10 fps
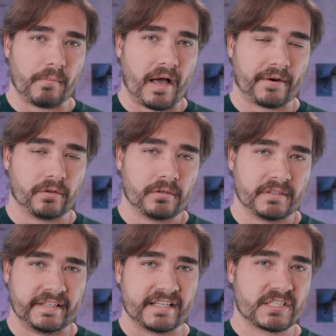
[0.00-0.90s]
model,
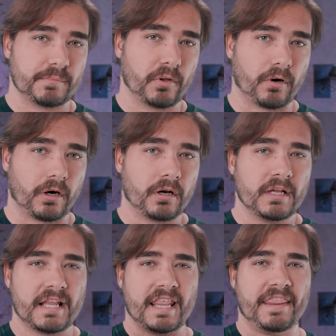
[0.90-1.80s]
the Explorer,
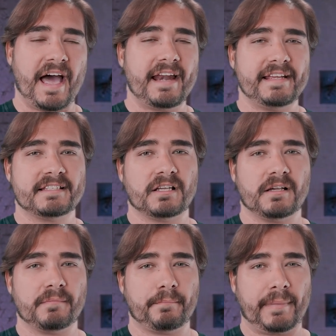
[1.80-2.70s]
that is
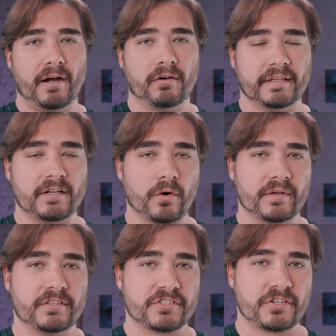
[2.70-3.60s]
apparently
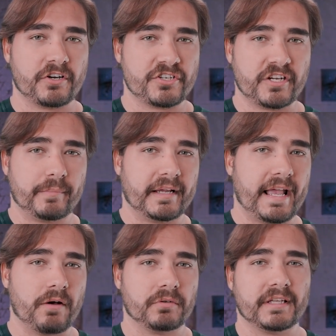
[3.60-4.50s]
going to start shipping
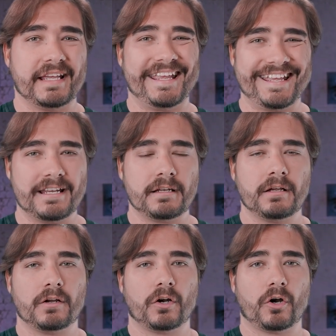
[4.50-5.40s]
out in
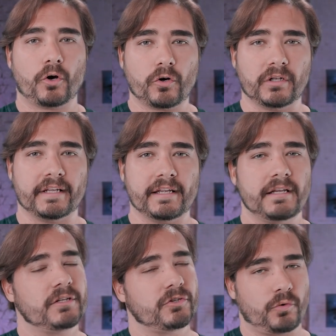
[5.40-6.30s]
early
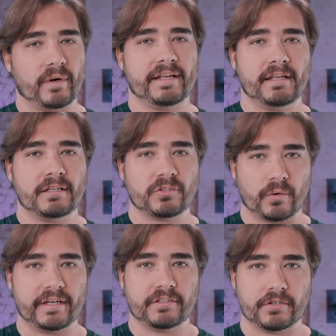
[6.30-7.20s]

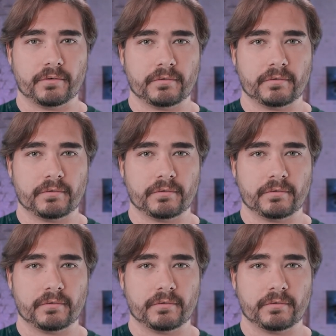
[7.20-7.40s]
2022.